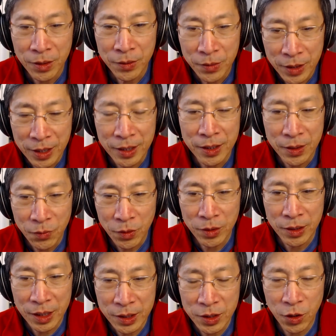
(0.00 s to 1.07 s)
right. Well,
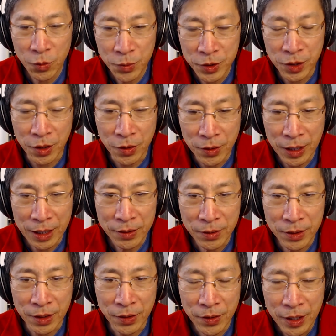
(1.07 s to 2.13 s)
let's hope so. I don't
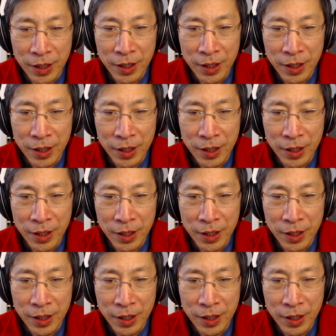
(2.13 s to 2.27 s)
know.